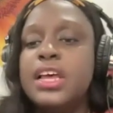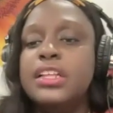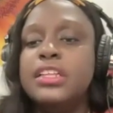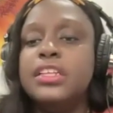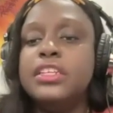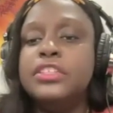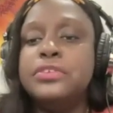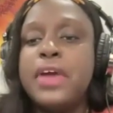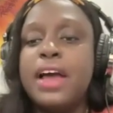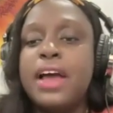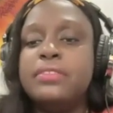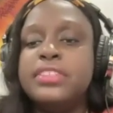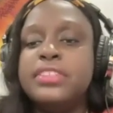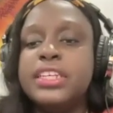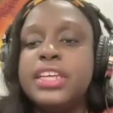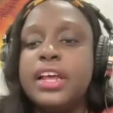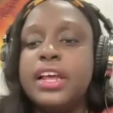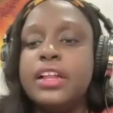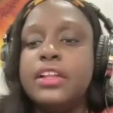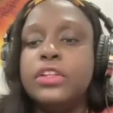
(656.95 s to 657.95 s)
Did you have to
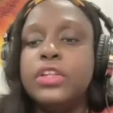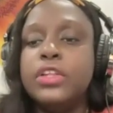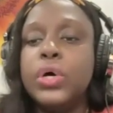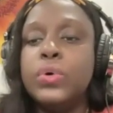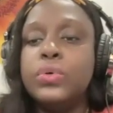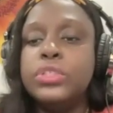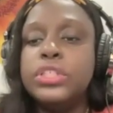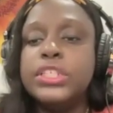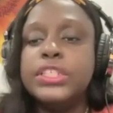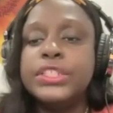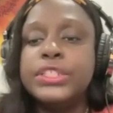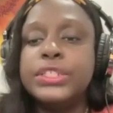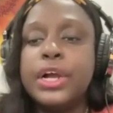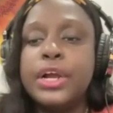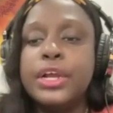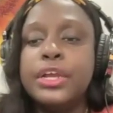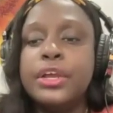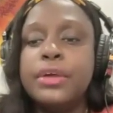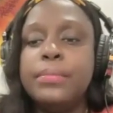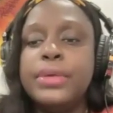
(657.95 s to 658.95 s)
get a loan to
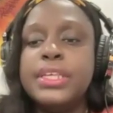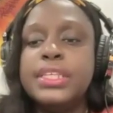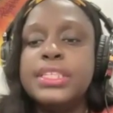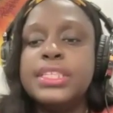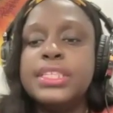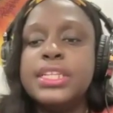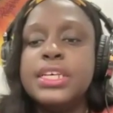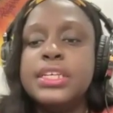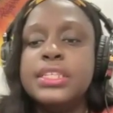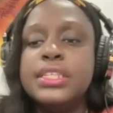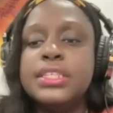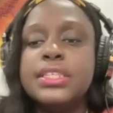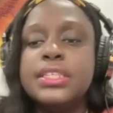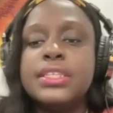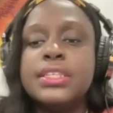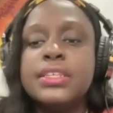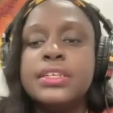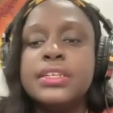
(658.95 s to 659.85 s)
start your business?